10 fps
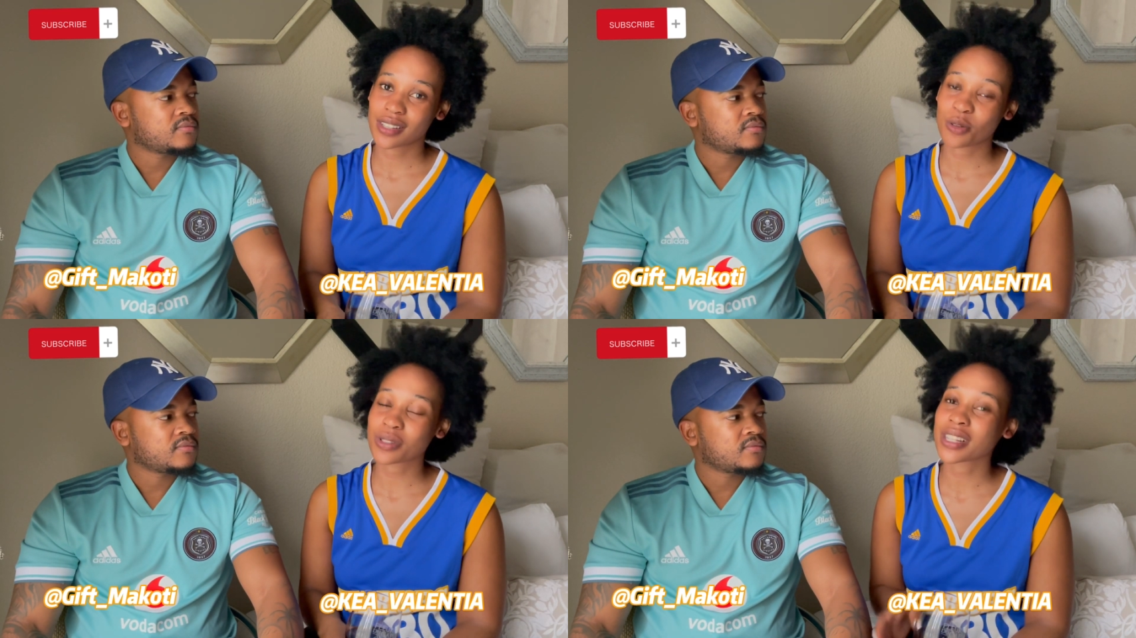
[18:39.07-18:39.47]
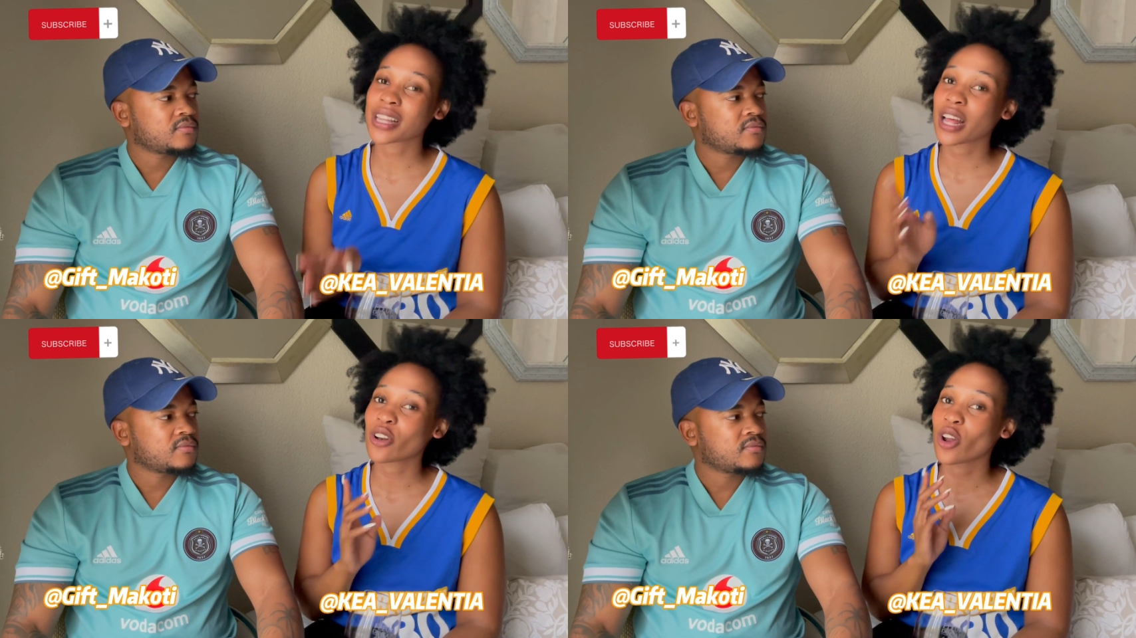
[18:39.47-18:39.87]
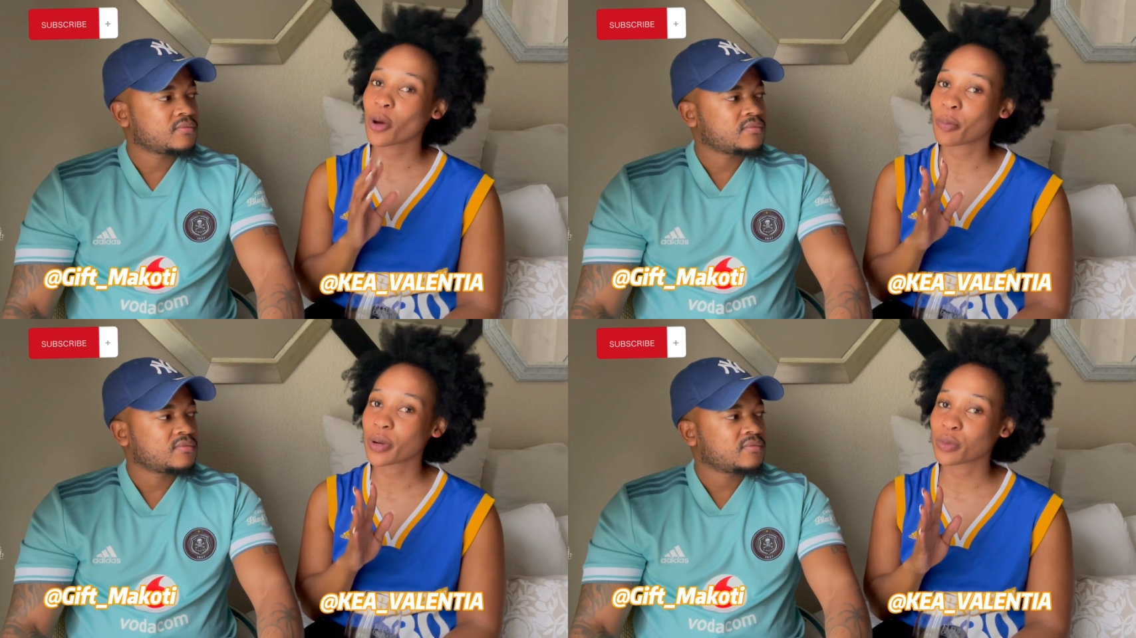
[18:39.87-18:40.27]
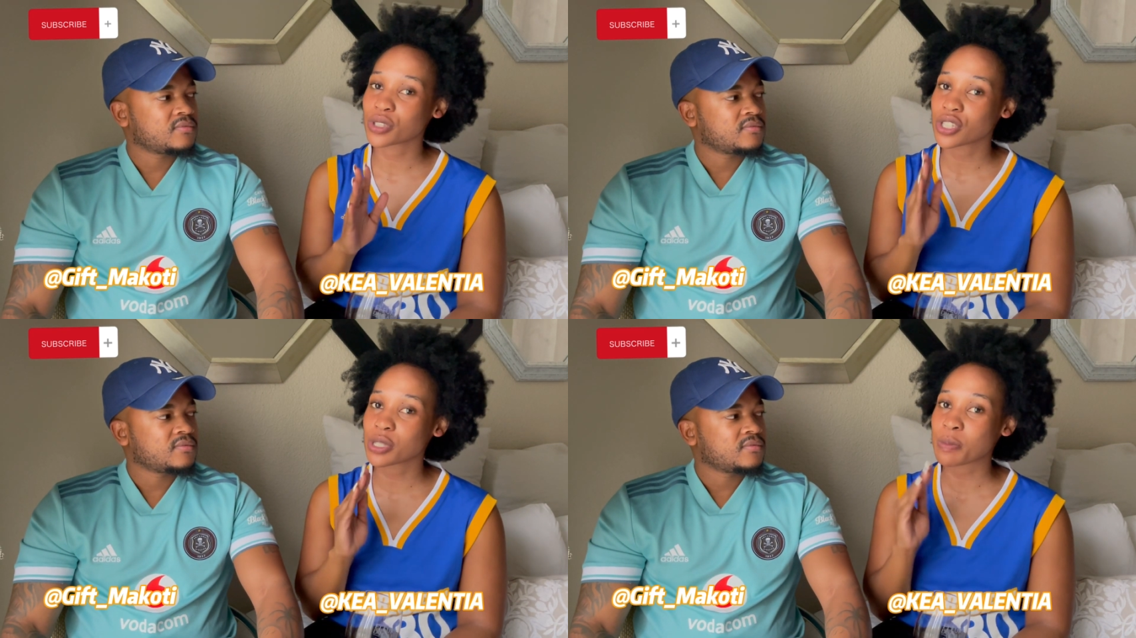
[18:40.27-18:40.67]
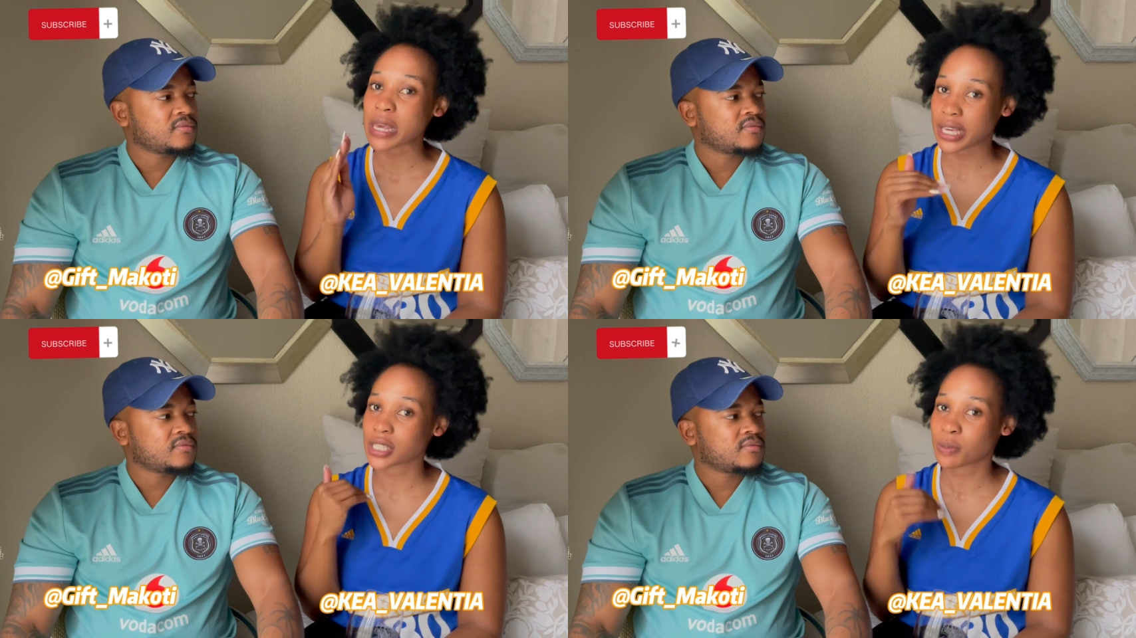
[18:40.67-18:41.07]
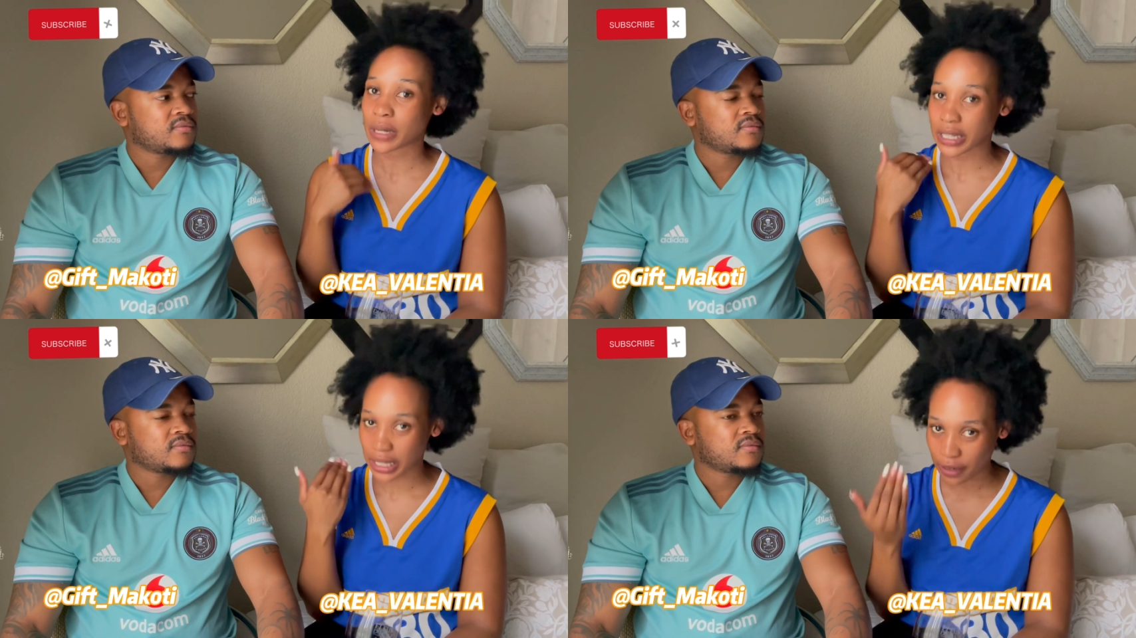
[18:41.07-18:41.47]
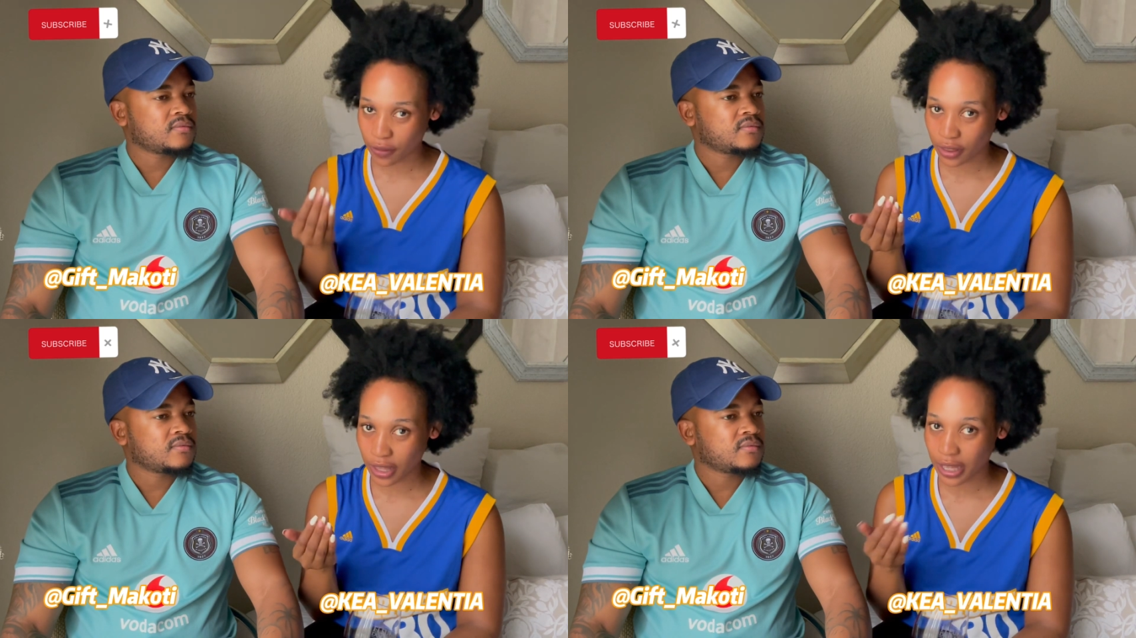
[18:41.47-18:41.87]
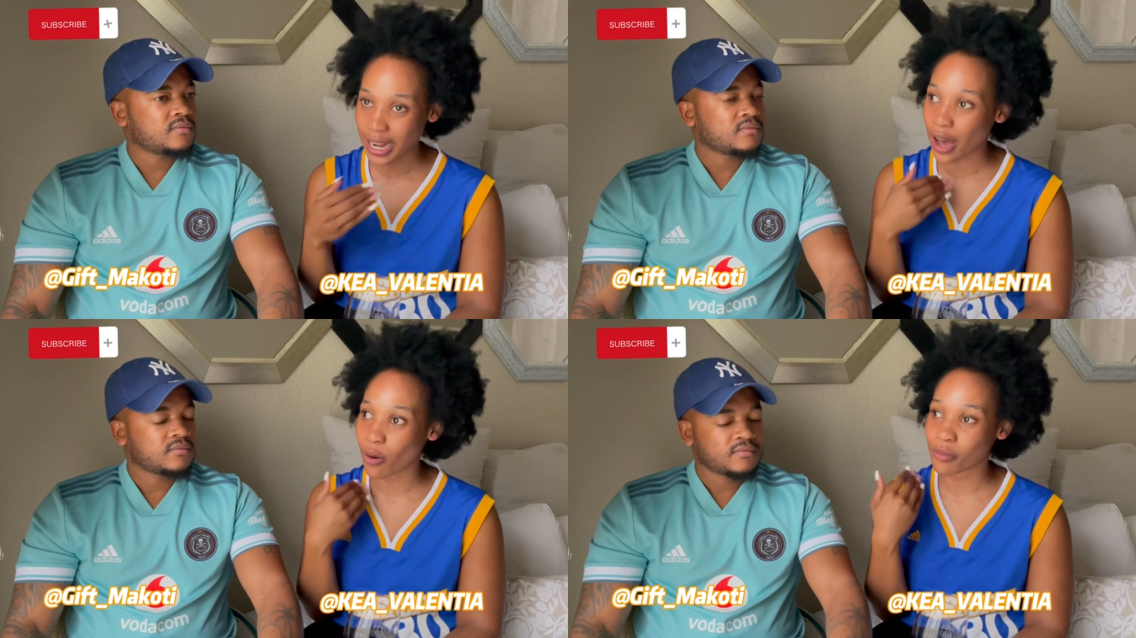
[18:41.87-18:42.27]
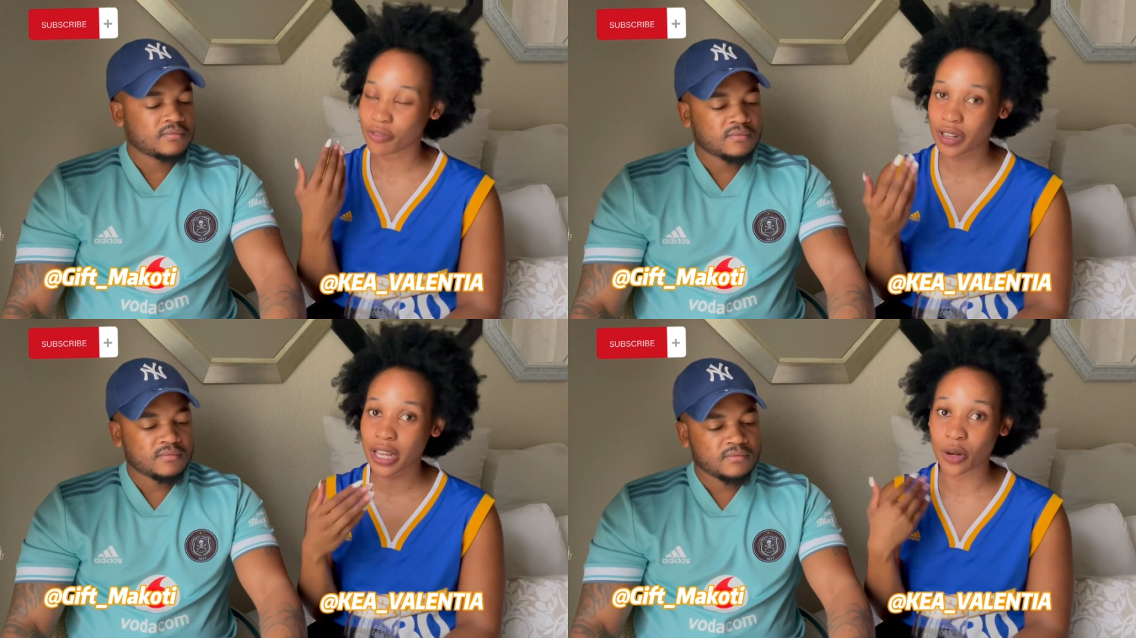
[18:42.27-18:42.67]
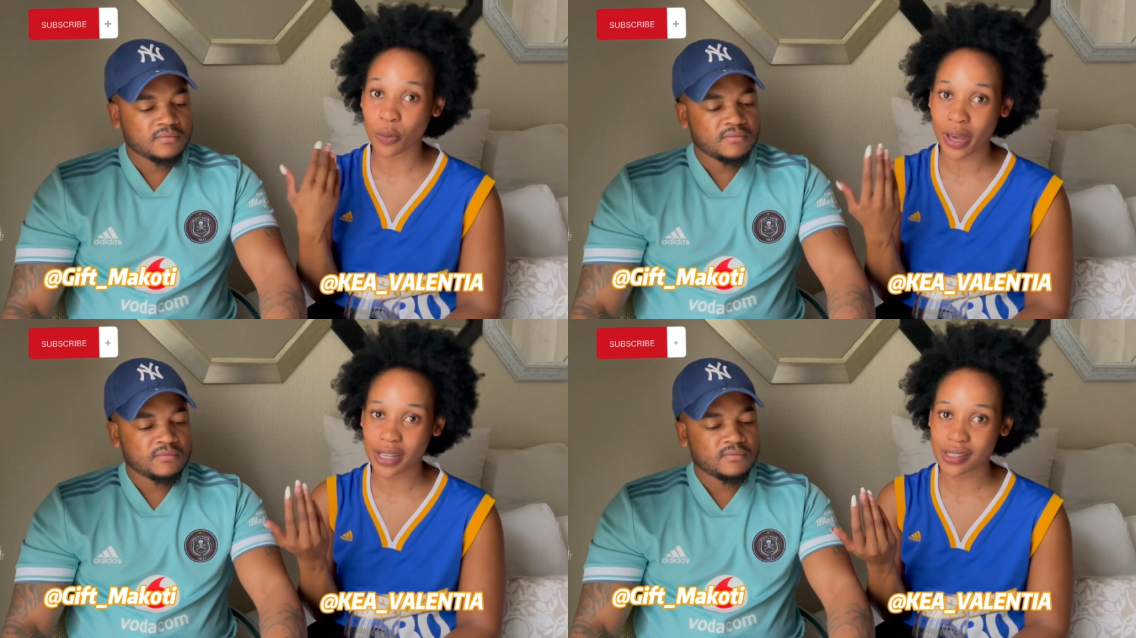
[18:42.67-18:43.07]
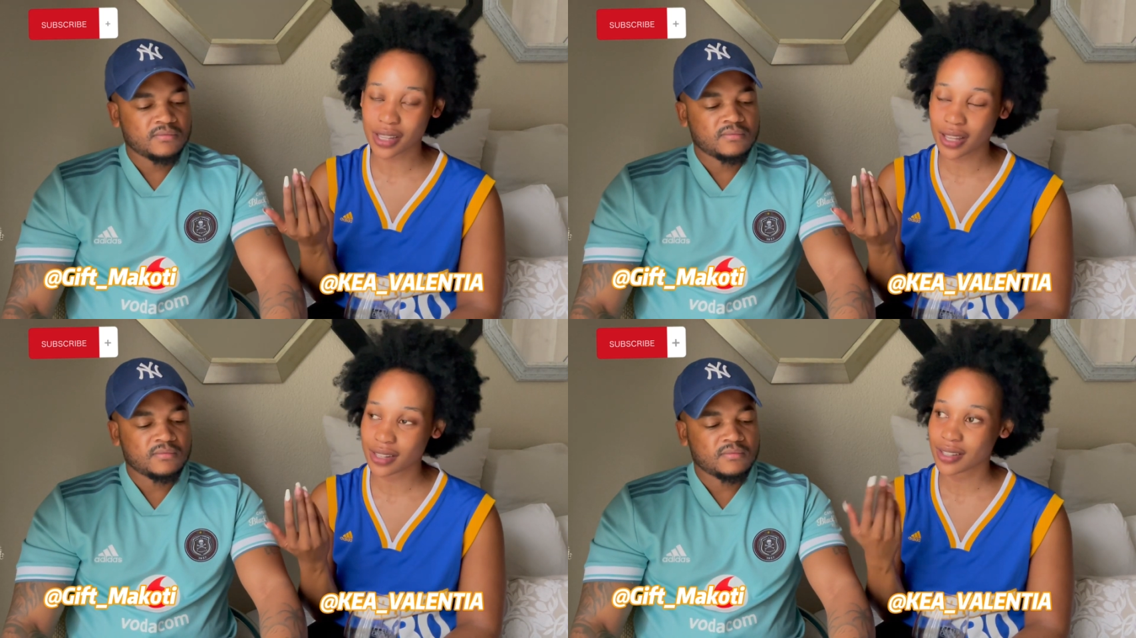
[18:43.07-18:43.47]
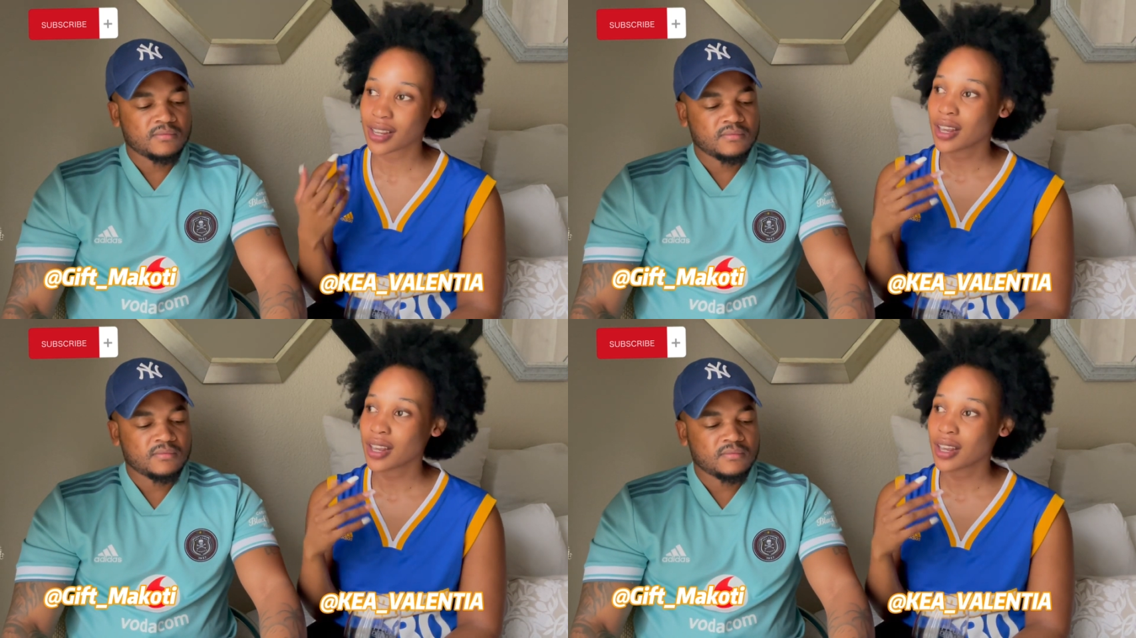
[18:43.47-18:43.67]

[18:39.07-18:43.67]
Speaker 1: It wasn't that long, but it was just me explaining everything and how I'm feeling and where I stand.